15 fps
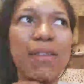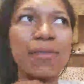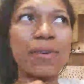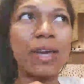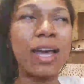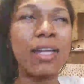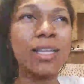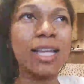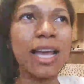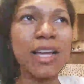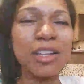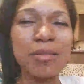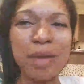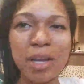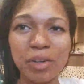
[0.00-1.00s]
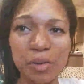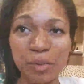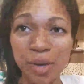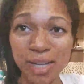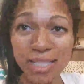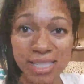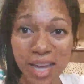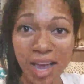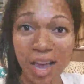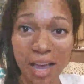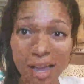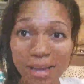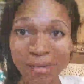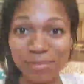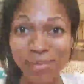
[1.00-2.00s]
For LA, no matter what
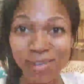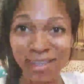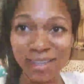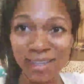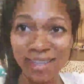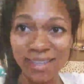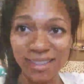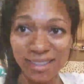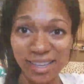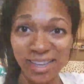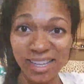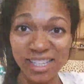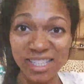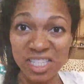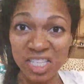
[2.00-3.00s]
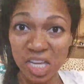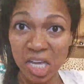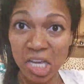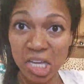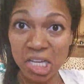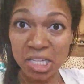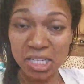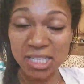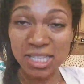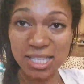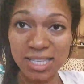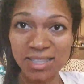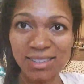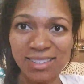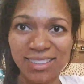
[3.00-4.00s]
time, like it
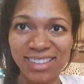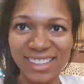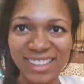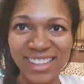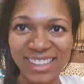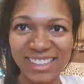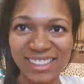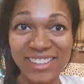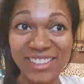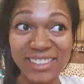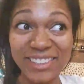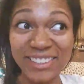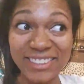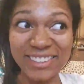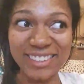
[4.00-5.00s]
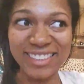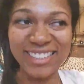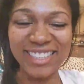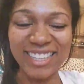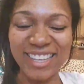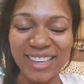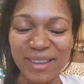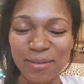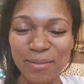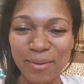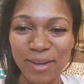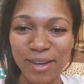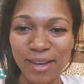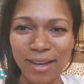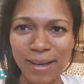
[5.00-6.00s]
sucks. It sucks.
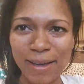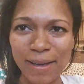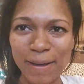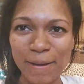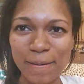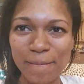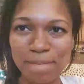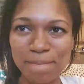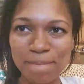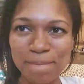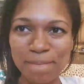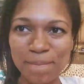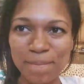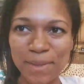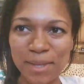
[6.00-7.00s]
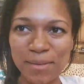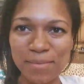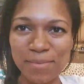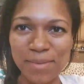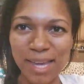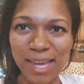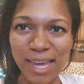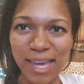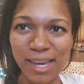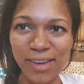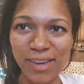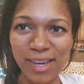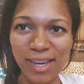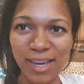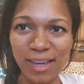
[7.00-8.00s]
But Bay
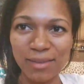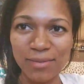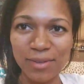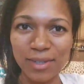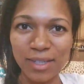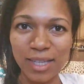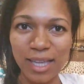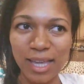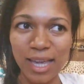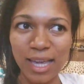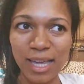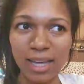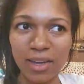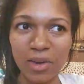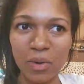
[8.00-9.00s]
Area, I feel like